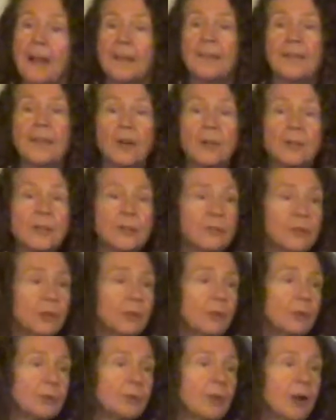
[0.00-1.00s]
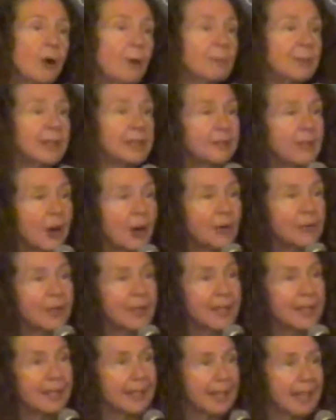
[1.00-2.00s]
And those of you who know me know
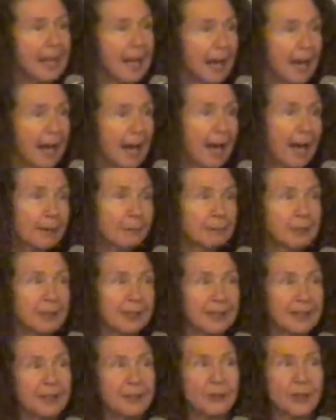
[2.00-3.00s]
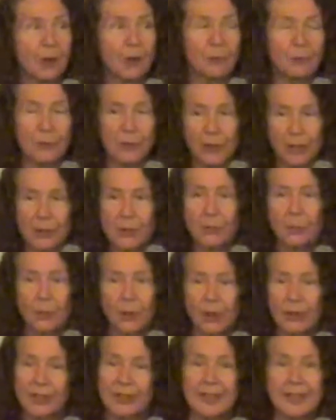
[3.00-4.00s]
that I really don't just
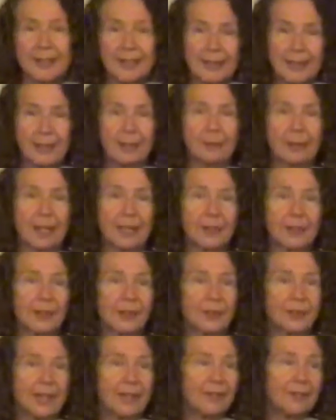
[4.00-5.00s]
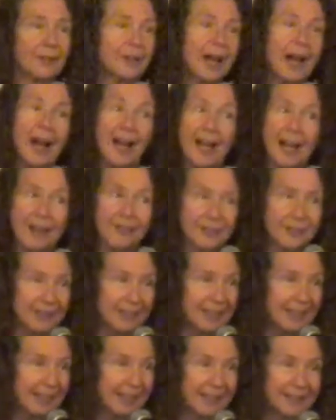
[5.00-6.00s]
work at the theoretical level. I have to
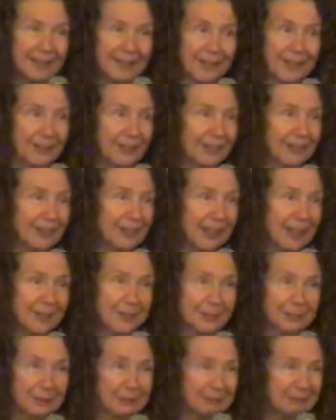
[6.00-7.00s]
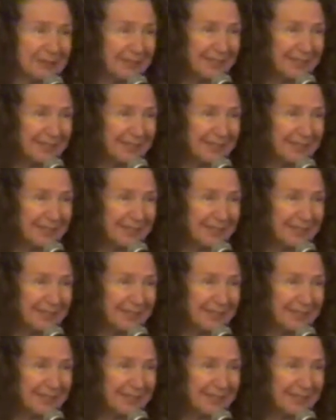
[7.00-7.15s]
get in there in the classroom.